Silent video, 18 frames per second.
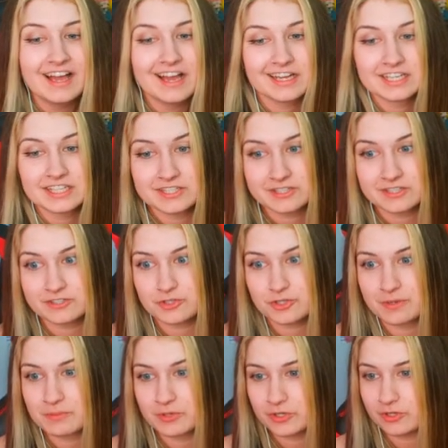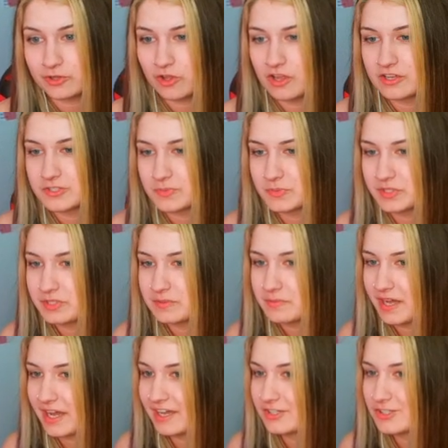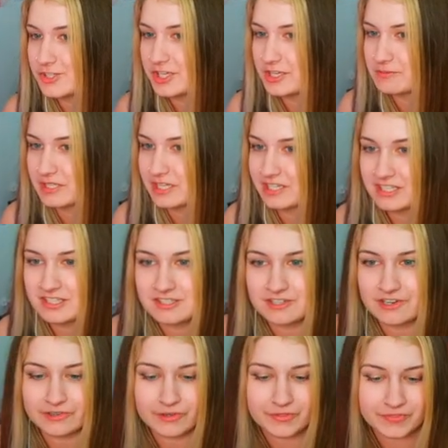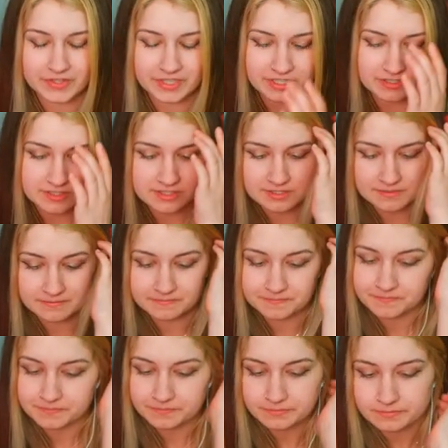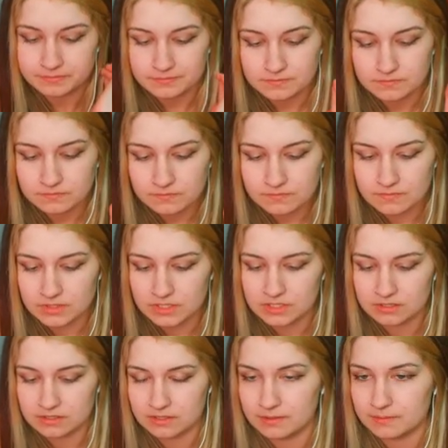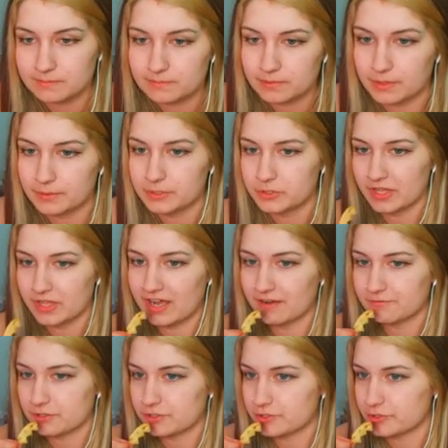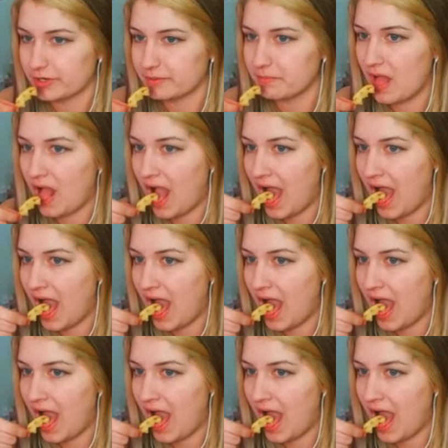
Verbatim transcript: I need to trim her claws really bad. She keeps getting stuck on things. Probably do that after stream.